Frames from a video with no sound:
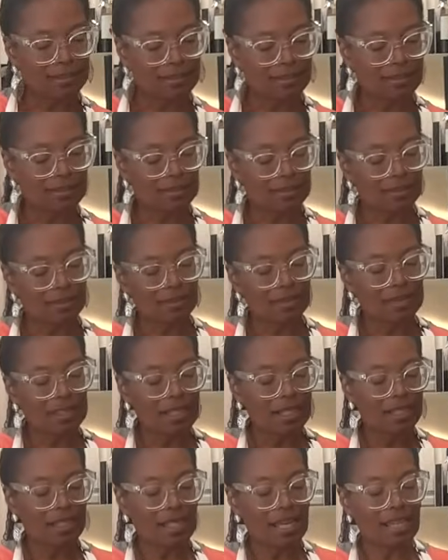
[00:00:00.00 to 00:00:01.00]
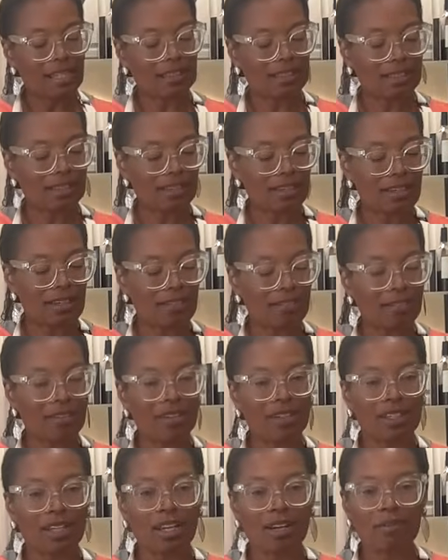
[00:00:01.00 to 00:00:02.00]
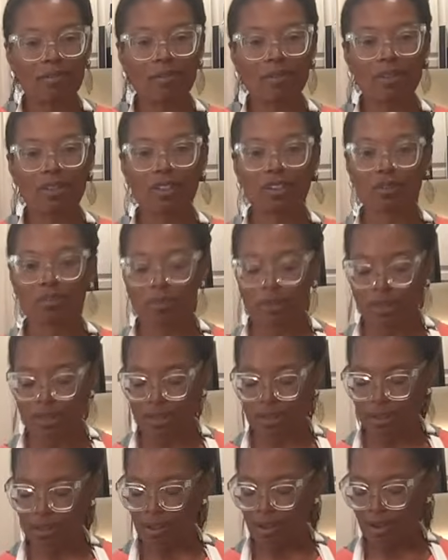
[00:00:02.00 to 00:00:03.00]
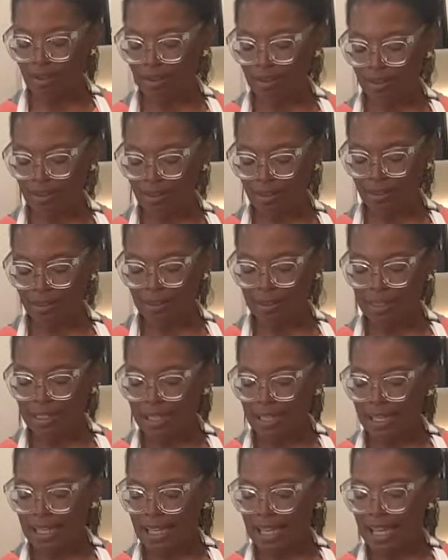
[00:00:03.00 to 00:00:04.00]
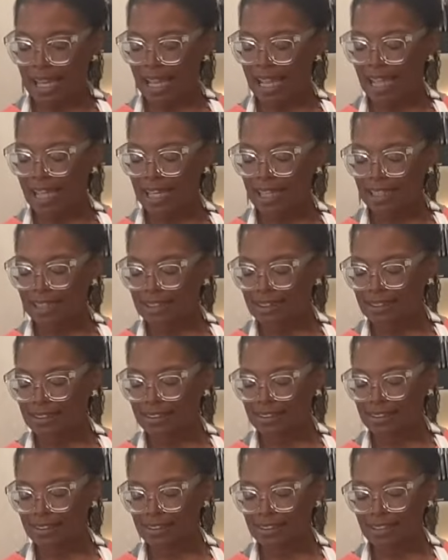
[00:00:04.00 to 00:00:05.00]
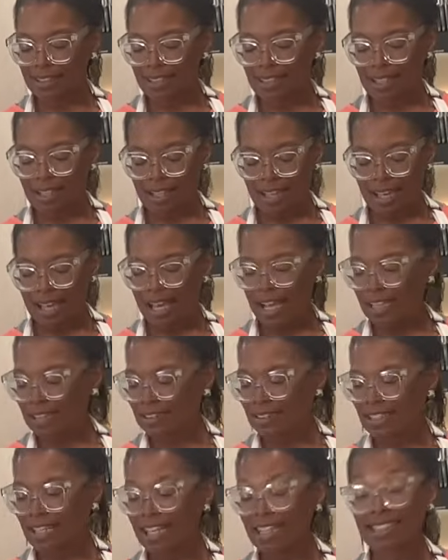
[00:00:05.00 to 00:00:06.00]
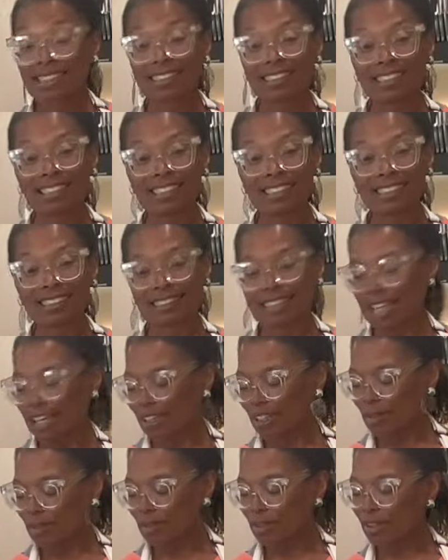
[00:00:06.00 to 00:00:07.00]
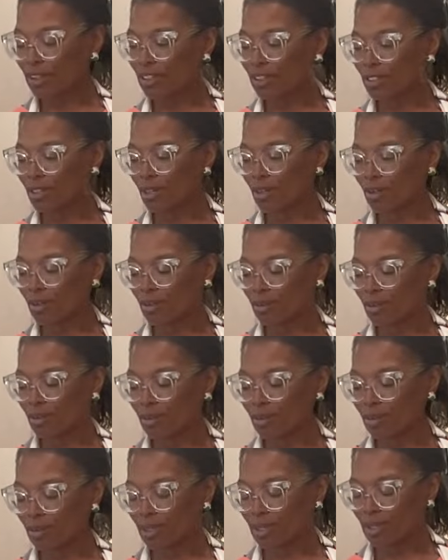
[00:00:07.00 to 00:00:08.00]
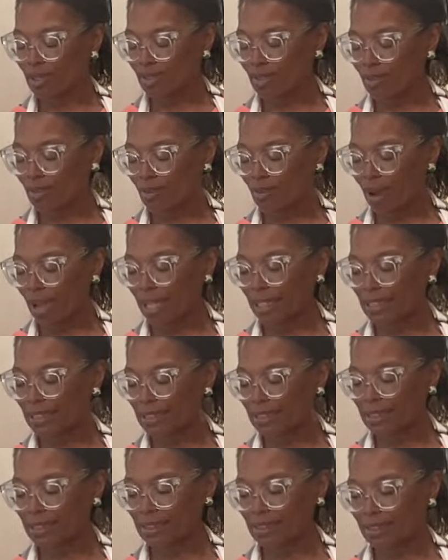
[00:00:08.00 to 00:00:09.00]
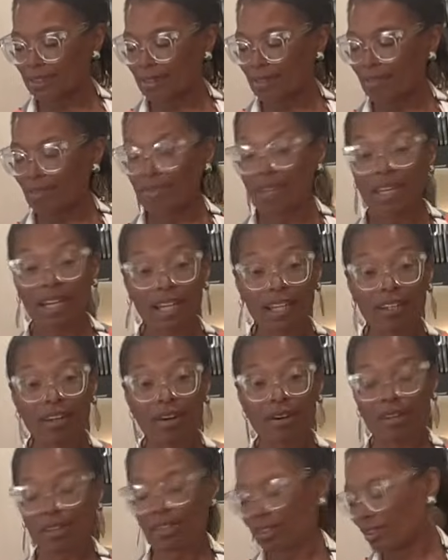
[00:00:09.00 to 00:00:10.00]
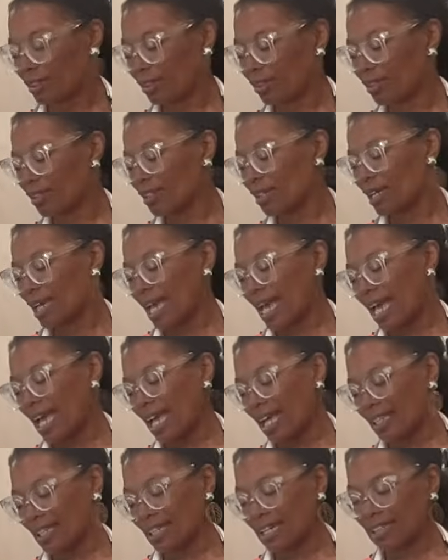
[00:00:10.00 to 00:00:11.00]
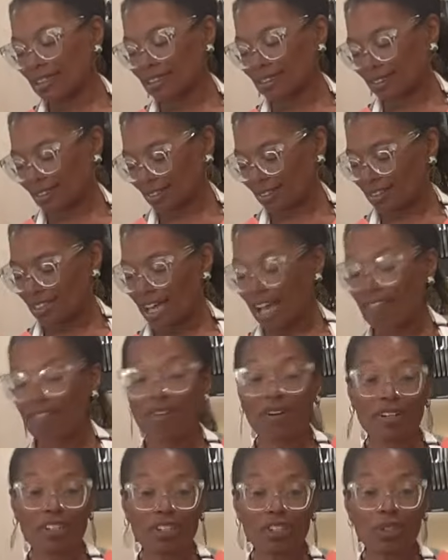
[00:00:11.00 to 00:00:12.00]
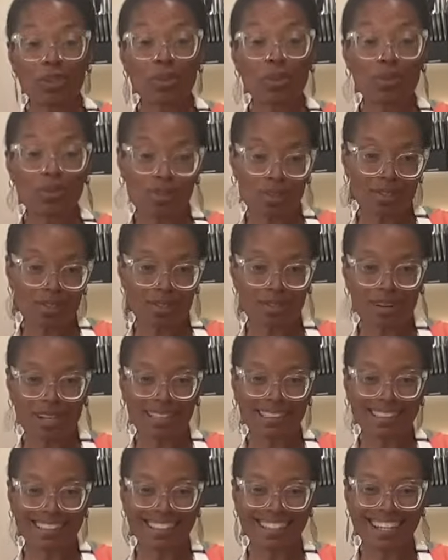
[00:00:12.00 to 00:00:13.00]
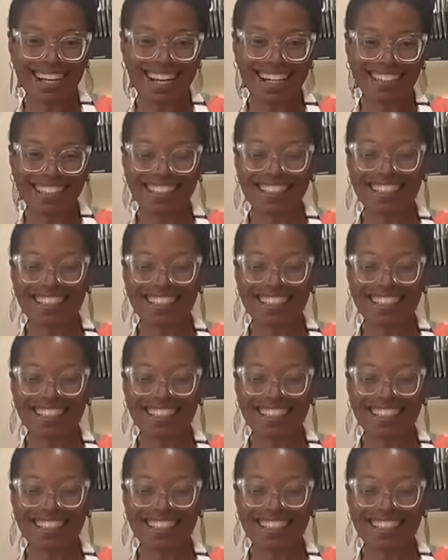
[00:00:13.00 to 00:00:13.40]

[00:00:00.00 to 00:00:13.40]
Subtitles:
We'll take that, cover it up a little bit longer, and as that seasons out, I'm going to show you the rice that I'd already cooked. And yes, I've already used this rice a lot.